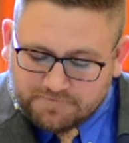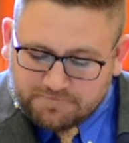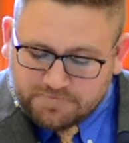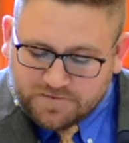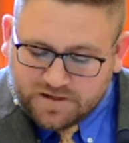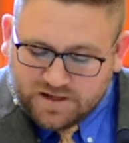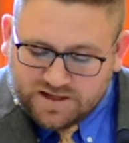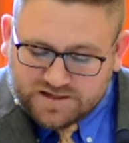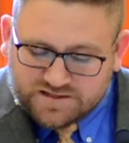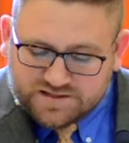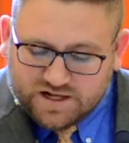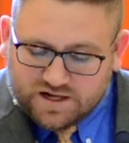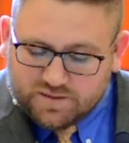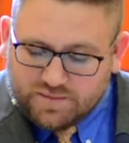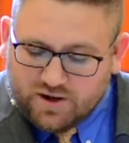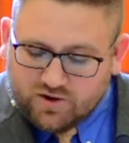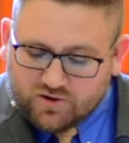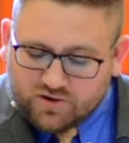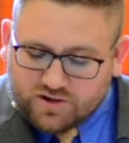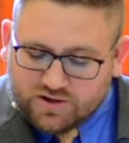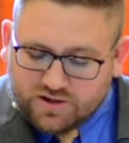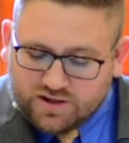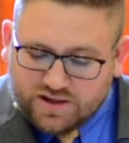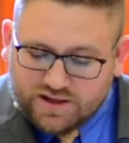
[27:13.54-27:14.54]
It's not
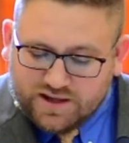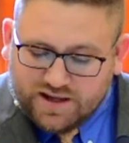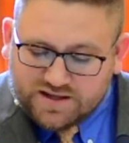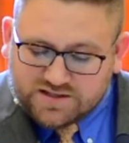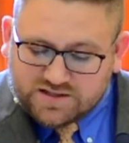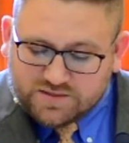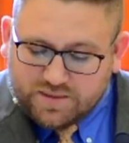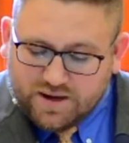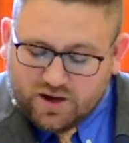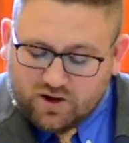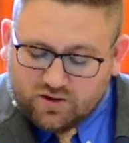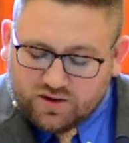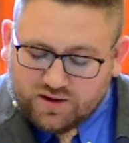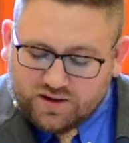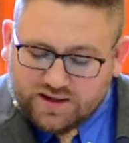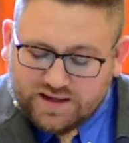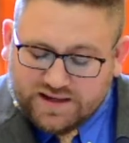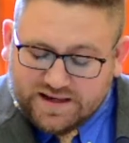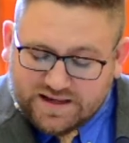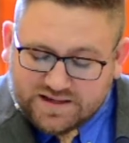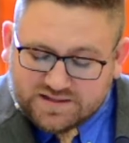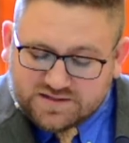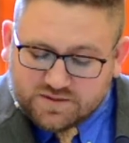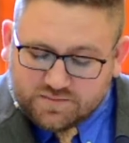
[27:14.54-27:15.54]
about, it's about,
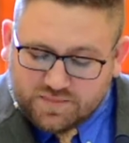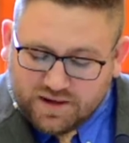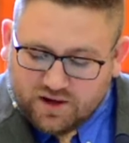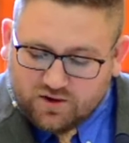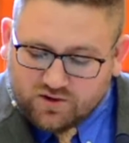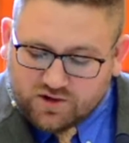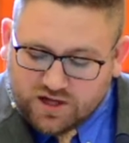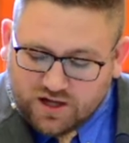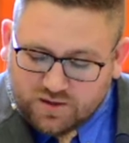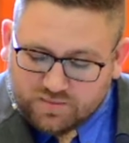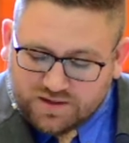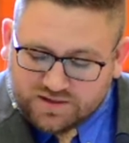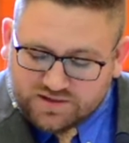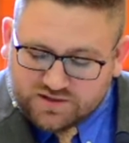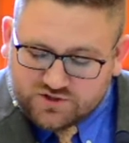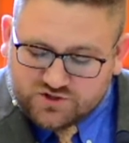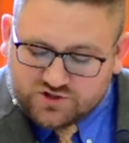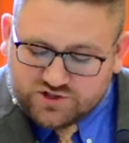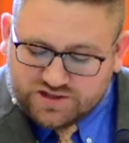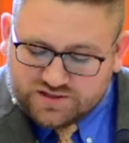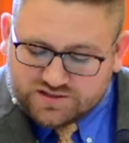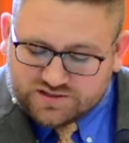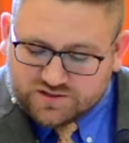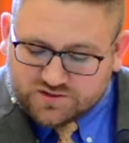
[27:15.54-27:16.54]
it is about coming to
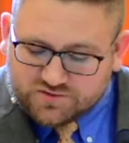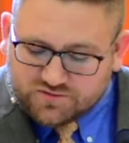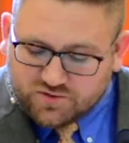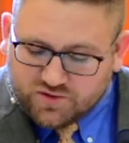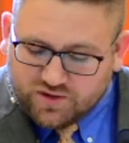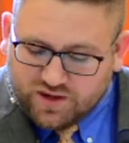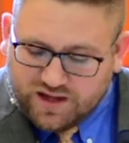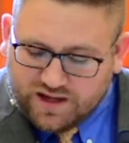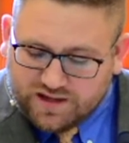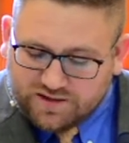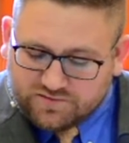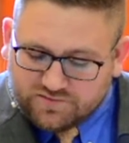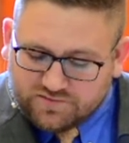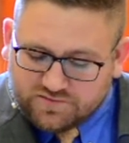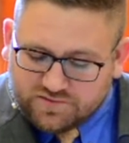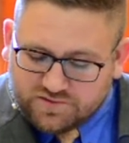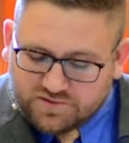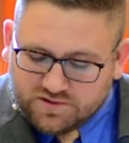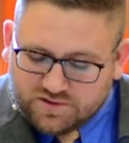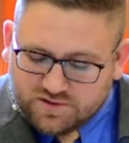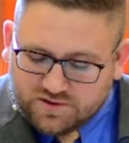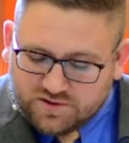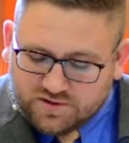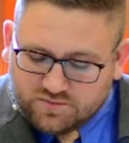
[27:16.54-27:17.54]
Jesus for life
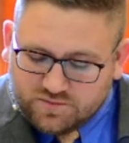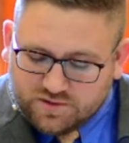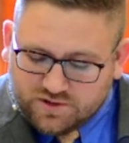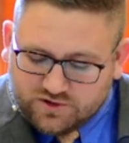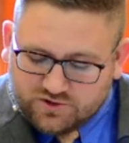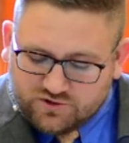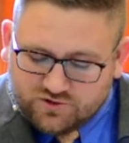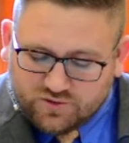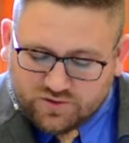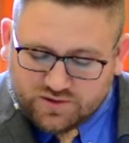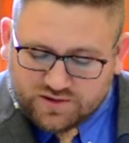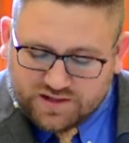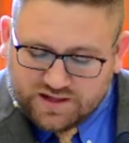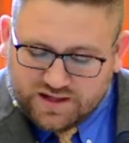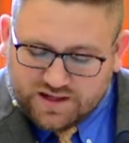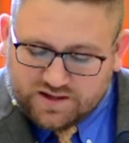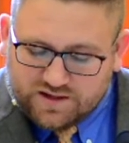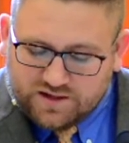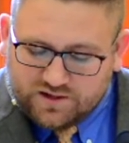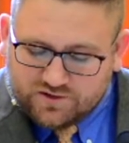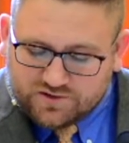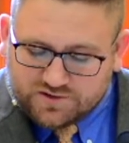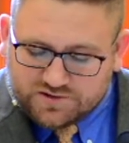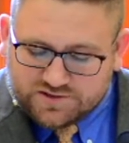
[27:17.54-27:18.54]
because you are dead
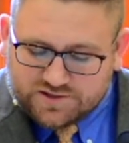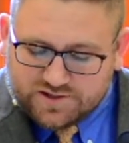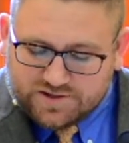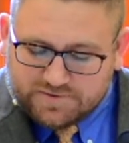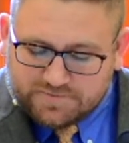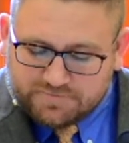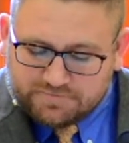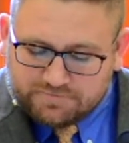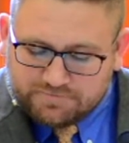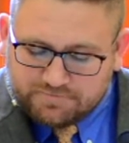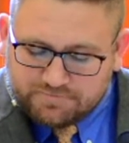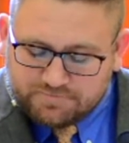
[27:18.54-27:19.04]
in your sin.